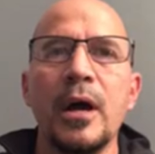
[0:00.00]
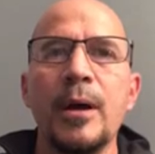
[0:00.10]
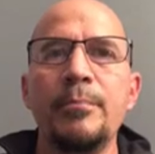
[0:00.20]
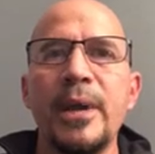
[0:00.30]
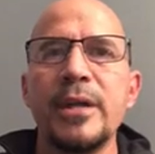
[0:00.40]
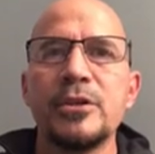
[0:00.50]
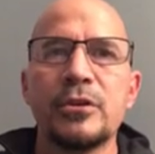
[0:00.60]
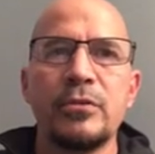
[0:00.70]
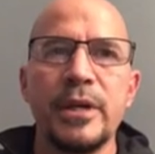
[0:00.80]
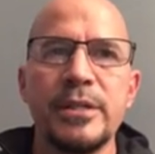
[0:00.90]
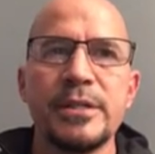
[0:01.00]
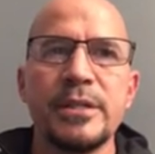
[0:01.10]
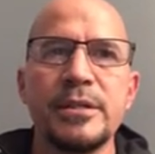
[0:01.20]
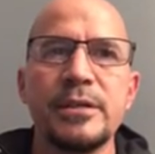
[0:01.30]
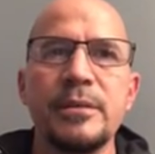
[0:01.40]
A major
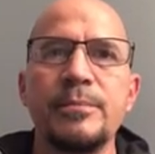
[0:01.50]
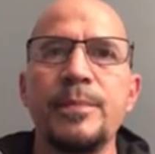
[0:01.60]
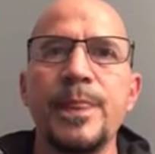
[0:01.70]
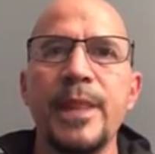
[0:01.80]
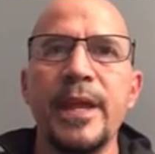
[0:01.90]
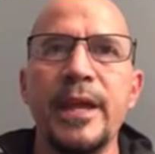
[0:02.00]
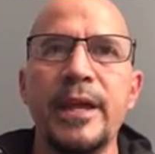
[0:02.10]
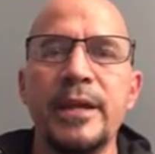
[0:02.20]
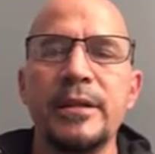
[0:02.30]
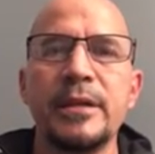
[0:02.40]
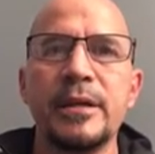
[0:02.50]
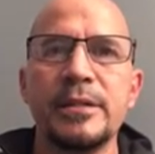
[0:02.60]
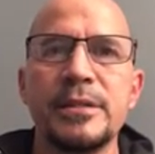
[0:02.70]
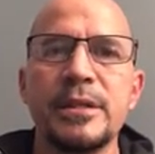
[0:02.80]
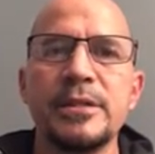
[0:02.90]
criticism in the
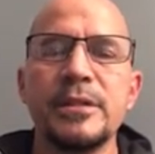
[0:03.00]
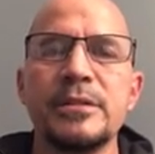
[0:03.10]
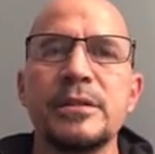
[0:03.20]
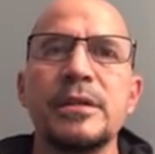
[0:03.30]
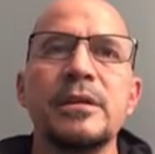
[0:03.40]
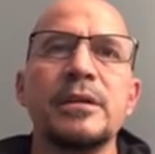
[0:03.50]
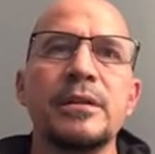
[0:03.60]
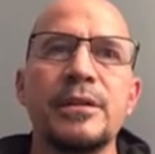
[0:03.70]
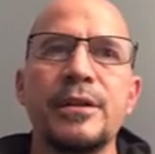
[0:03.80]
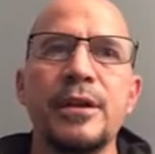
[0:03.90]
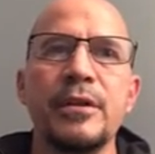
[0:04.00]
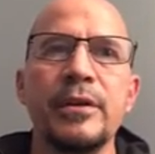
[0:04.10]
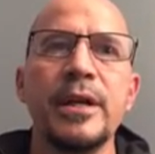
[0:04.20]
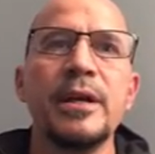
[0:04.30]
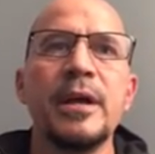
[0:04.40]
contingency
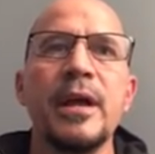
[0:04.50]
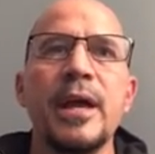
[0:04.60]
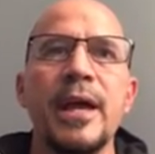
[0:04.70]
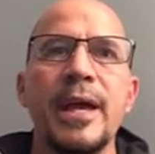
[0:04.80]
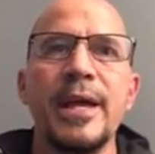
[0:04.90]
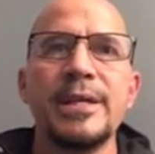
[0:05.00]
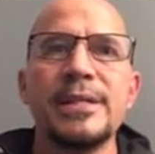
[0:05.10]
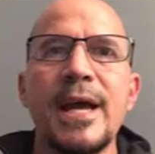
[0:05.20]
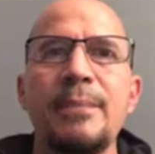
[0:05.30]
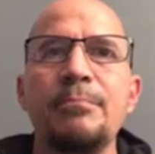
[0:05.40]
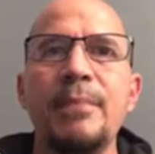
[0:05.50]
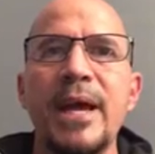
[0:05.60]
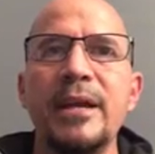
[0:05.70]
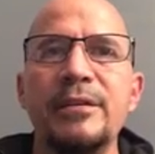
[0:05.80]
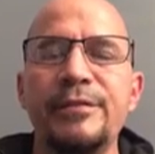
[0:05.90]
theory is that
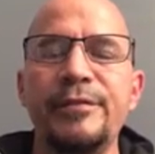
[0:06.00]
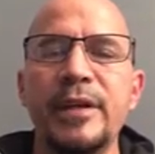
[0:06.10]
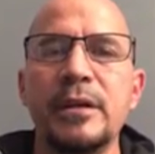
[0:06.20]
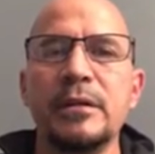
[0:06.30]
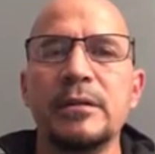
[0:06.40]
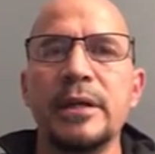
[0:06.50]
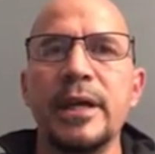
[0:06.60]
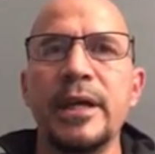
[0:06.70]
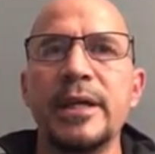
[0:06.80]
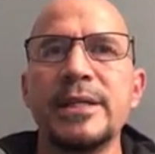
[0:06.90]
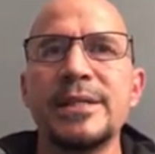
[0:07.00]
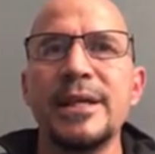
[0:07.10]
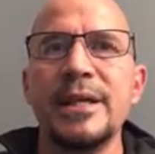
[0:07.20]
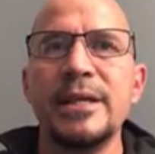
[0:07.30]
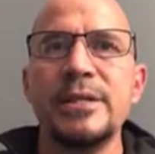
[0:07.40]
many feel it is
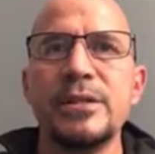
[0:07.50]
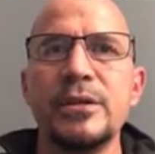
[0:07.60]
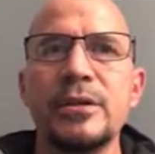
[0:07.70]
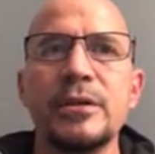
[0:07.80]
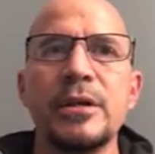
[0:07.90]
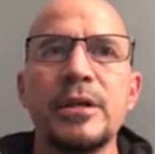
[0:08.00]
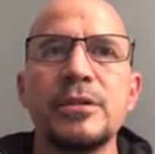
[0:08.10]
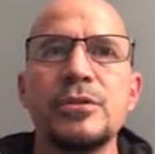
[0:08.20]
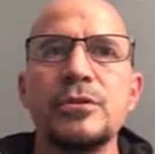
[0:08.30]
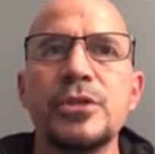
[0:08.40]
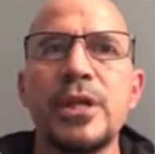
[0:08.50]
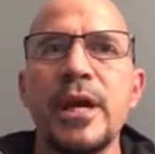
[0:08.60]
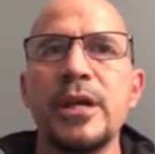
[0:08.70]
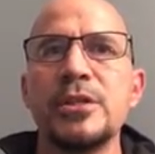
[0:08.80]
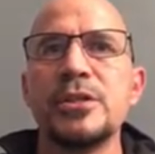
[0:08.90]
easier to
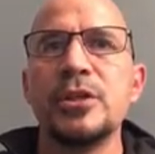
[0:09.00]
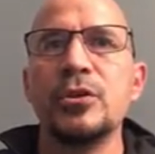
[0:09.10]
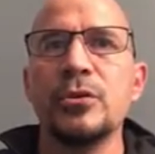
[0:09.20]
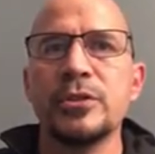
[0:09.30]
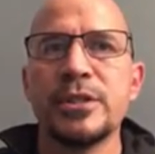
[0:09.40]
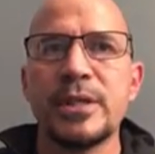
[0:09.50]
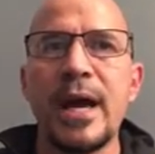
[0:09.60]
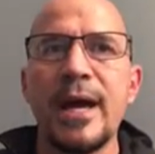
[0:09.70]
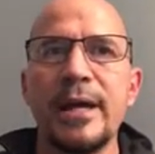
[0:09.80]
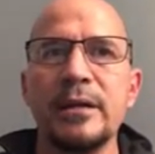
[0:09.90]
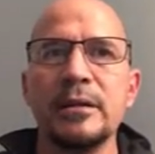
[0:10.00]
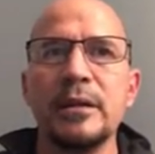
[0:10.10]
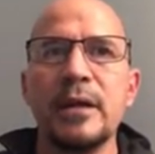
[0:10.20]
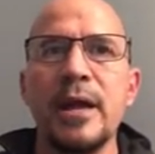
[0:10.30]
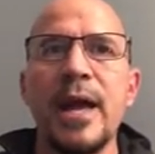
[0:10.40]
change your
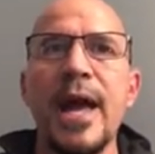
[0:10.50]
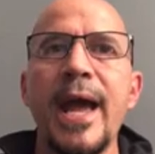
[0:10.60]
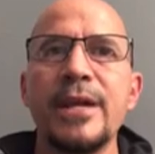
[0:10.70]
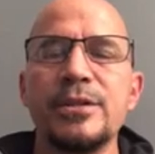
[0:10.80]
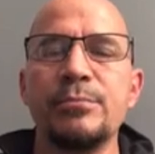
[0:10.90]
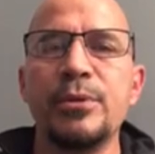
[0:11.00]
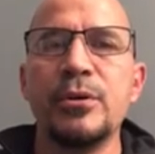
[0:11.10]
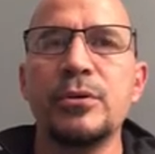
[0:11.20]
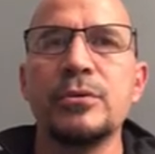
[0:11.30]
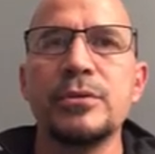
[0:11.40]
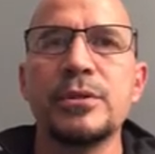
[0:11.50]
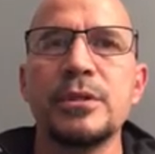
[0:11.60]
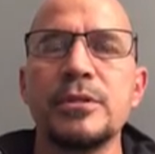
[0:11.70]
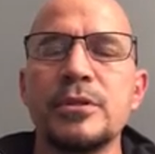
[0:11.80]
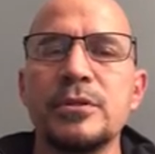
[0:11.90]
style as
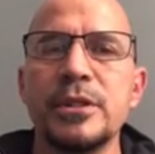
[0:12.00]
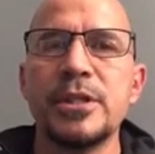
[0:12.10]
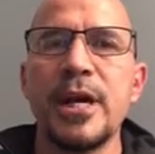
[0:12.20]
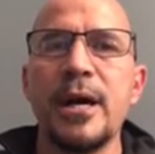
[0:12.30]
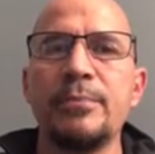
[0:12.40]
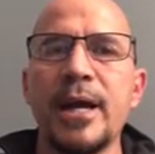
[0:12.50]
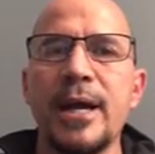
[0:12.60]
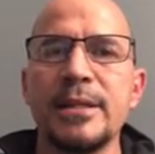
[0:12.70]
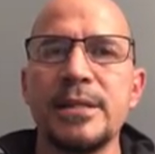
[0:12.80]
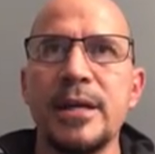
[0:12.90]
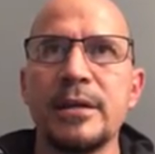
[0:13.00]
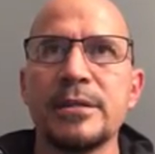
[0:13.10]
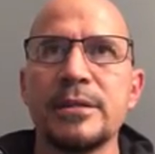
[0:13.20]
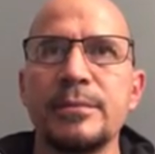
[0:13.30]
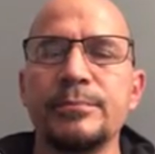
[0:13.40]
opposed to the job
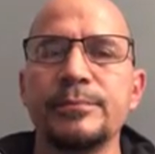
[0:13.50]
context.